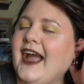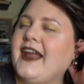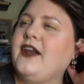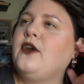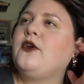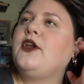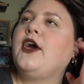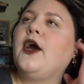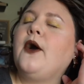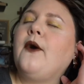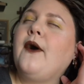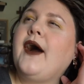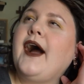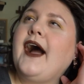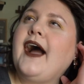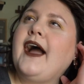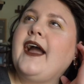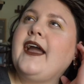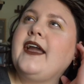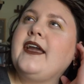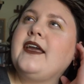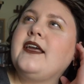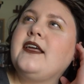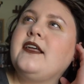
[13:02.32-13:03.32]
I don't know.
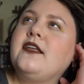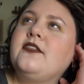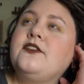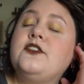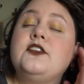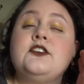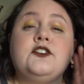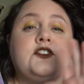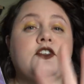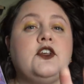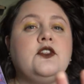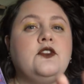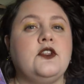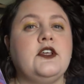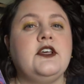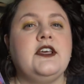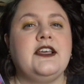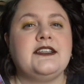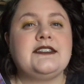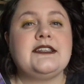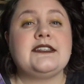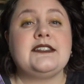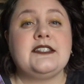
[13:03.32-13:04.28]
It's a